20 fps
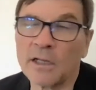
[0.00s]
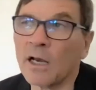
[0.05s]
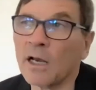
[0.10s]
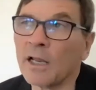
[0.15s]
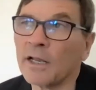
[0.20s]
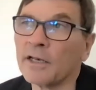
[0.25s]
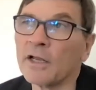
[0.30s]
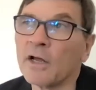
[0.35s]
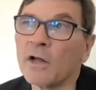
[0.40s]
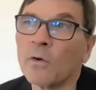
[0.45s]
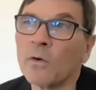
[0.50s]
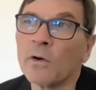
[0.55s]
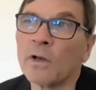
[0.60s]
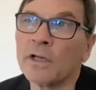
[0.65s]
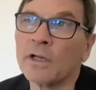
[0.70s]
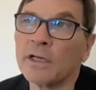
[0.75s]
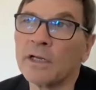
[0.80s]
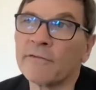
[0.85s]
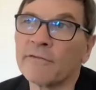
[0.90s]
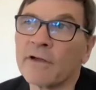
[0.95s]
like the whole
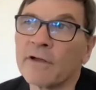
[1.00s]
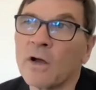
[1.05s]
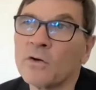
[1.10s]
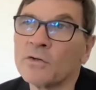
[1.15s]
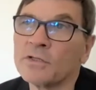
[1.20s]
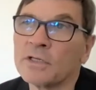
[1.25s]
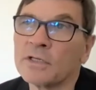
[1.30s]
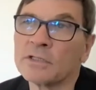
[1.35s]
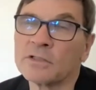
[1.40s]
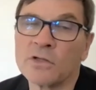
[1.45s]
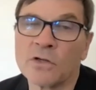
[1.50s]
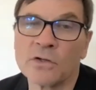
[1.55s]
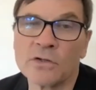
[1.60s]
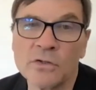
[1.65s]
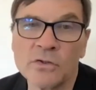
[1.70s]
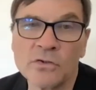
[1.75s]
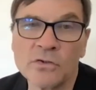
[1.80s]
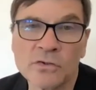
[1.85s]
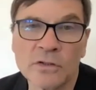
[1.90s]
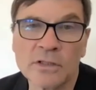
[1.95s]
idea of coaching is not
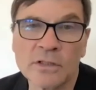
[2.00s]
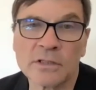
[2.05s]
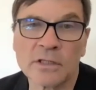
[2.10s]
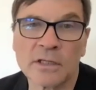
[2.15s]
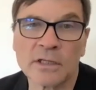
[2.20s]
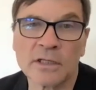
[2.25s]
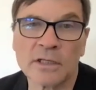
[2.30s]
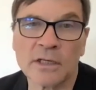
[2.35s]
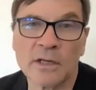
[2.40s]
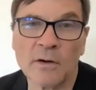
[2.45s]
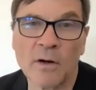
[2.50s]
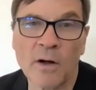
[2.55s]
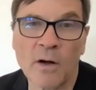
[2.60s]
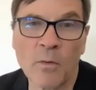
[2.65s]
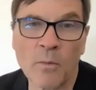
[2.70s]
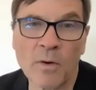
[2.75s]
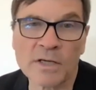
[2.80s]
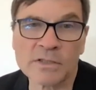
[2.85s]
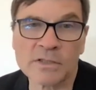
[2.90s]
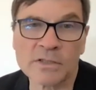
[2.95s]
neutral. It's like you know a
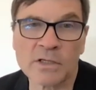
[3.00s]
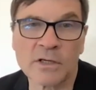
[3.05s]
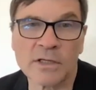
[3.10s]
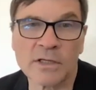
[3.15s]
Western